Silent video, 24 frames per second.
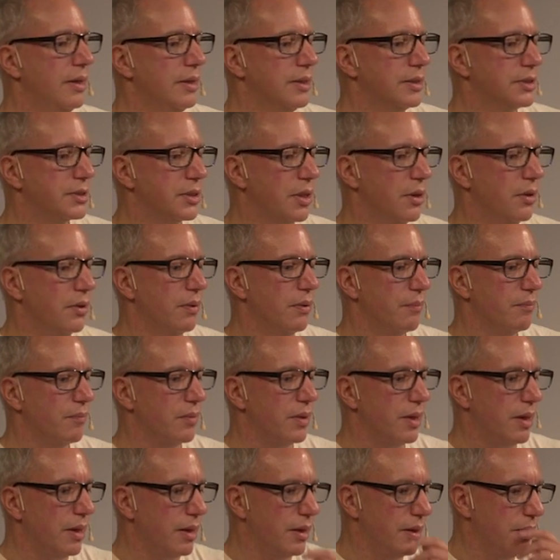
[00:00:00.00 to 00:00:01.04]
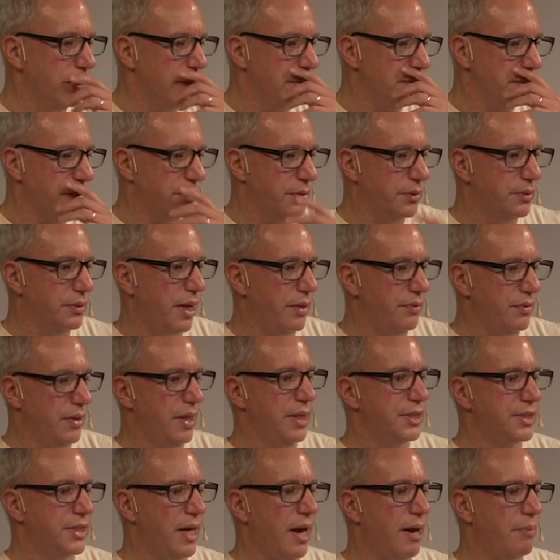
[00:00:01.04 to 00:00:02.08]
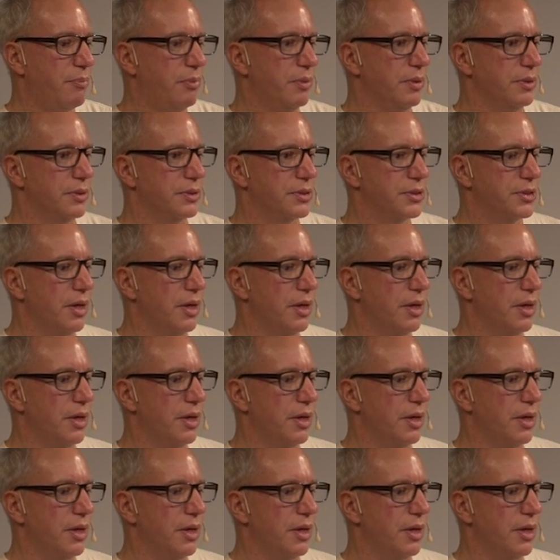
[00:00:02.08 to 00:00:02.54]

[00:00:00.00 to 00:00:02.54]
So then this happens.